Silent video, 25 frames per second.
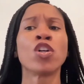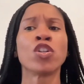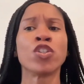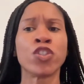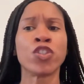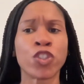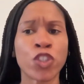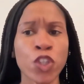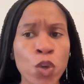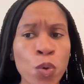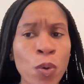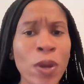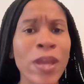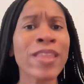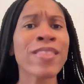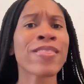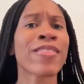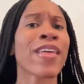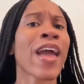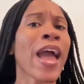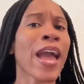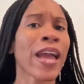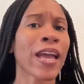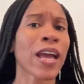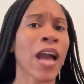Doing
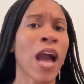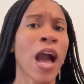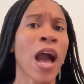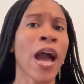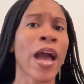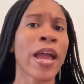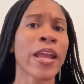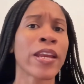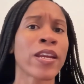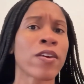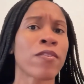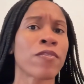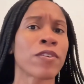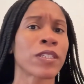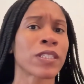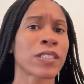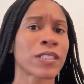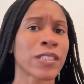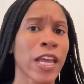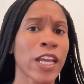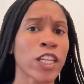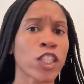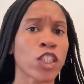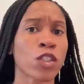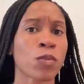that kind of
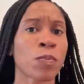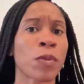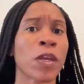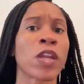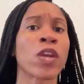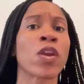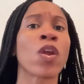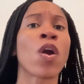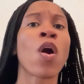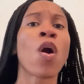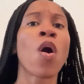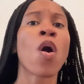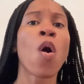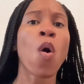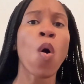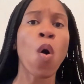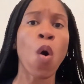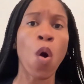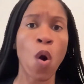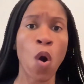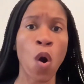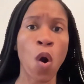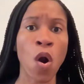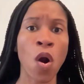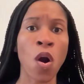assessment
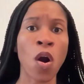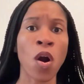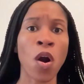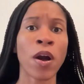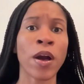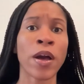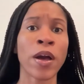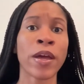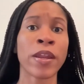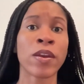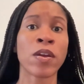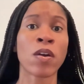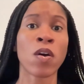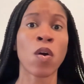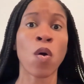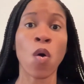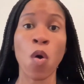on